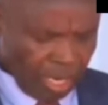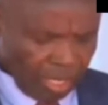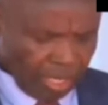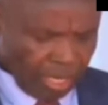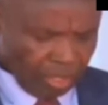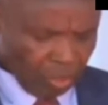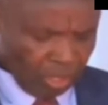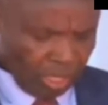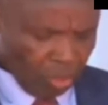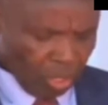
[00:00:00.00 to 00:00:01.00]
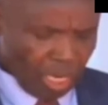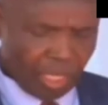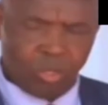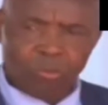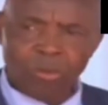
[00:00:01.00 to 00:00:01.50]
guidelines on the
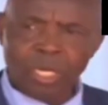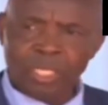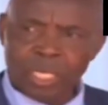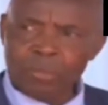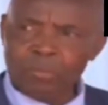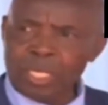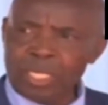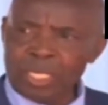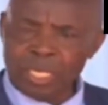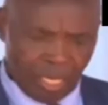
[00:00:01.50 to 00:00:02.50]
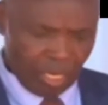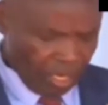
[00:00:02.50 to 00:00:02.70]
conduct of assessments